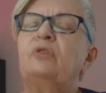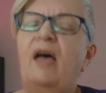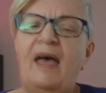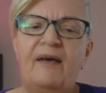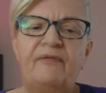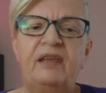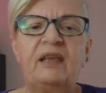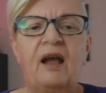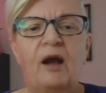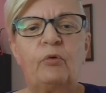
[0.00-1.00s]
to
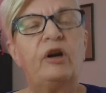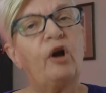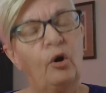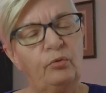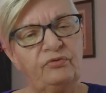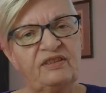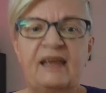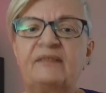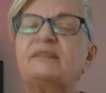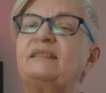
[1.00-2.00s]
having our own
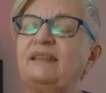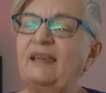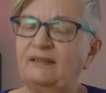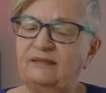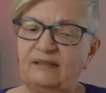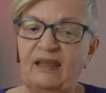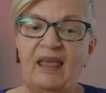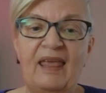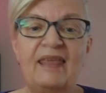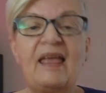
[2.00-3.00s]
sentient
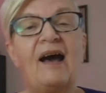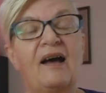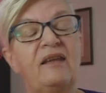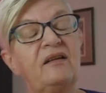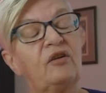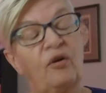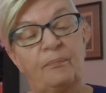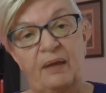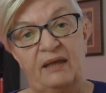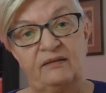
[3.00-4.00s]
AI
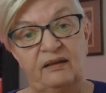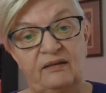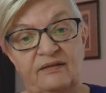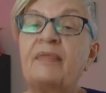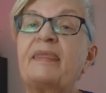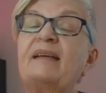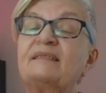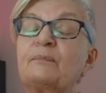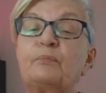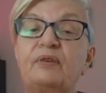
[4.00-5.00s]
companion?
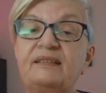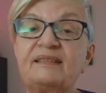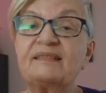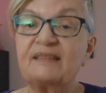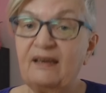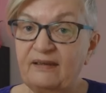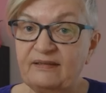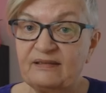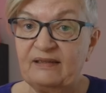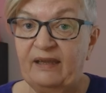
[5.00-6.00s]
That's
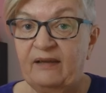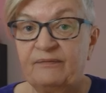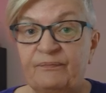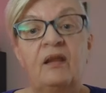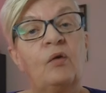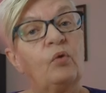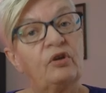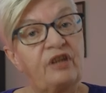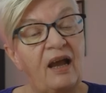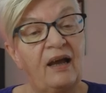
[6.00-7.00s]
precisely
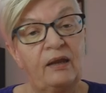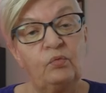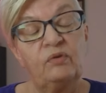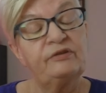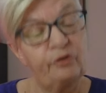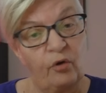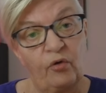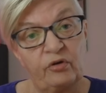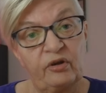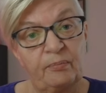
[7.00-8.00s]
what I will
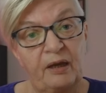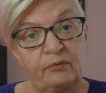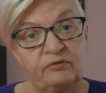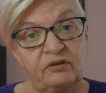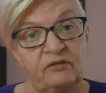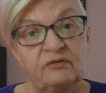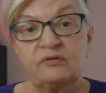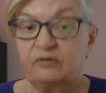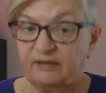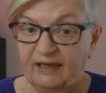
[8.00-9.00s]
talk about
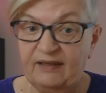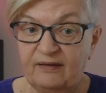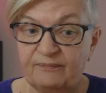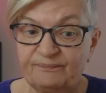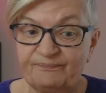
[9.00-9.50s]
today.